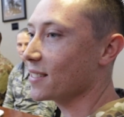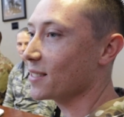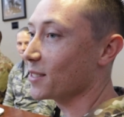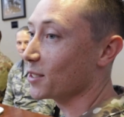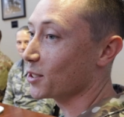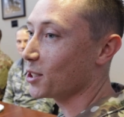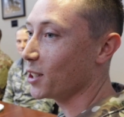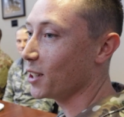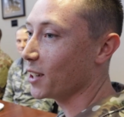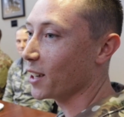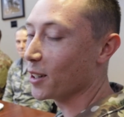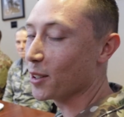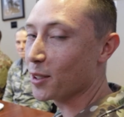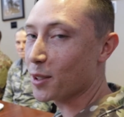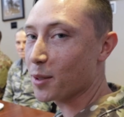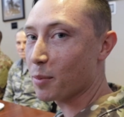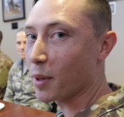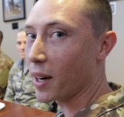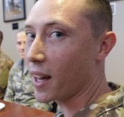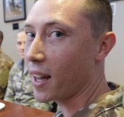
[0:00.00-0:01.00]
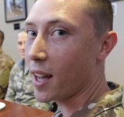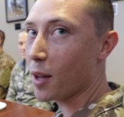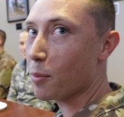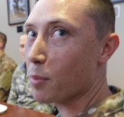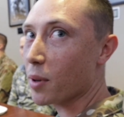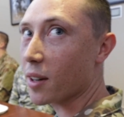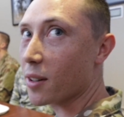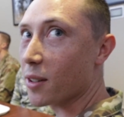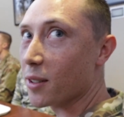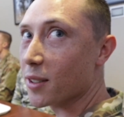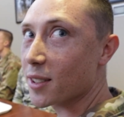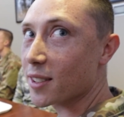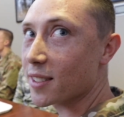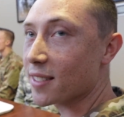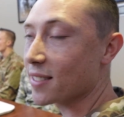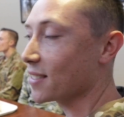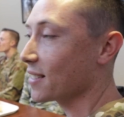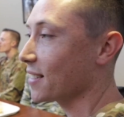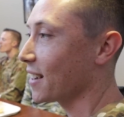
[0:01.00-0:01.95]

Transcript: well, she knows, but I hate pickles.